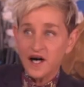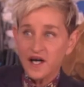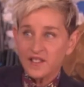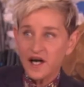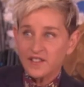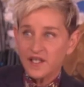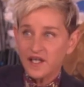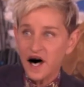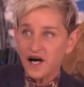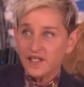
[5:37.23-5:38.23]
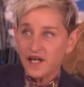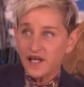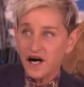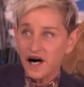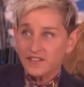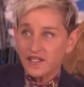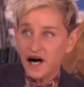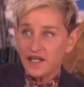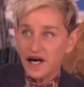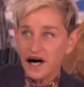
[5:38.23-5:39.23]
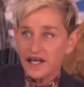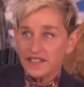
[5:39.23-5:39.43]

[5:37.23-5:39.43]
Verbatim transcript: As you know, I'm raising money to build my